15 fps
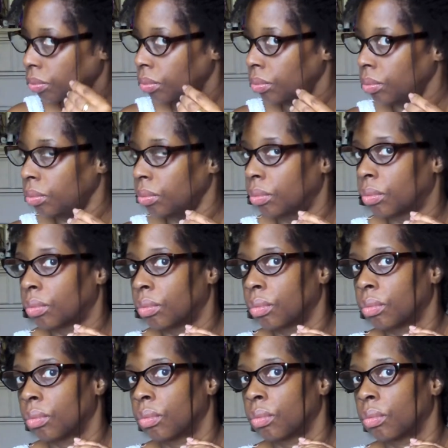
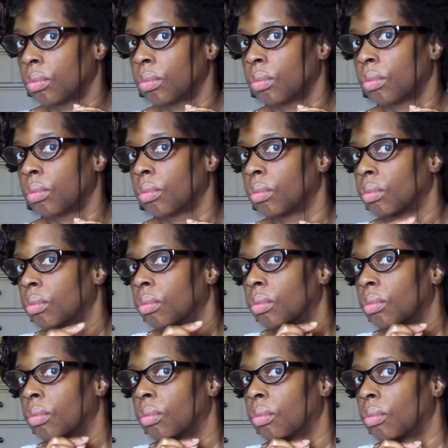
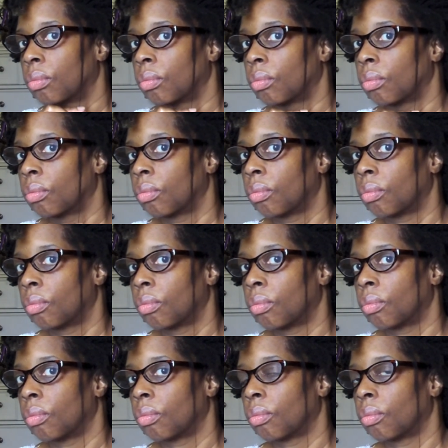
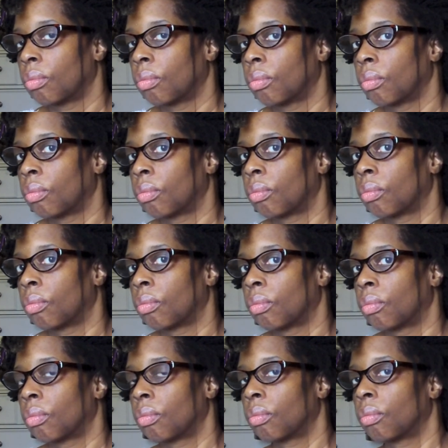
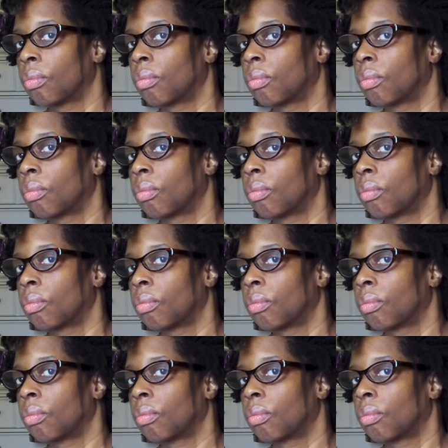Nobody speaks.